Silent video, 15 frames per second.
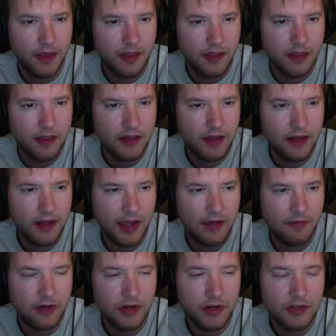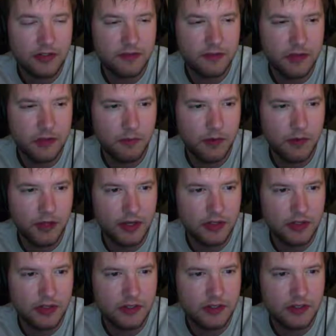Then, after years of
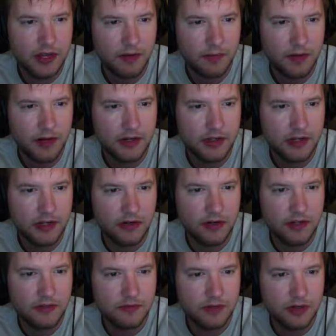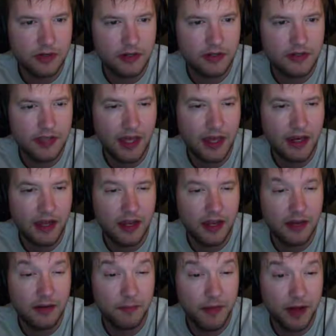accumulation, the stock market generates returns at
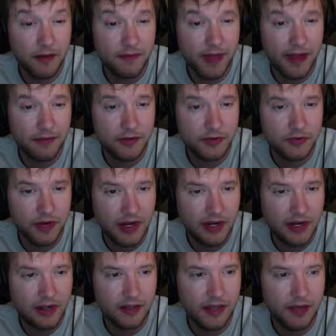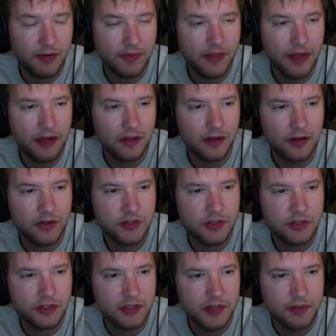an above average rate, allowing that larger
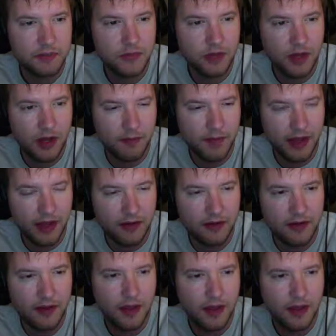sum to compound.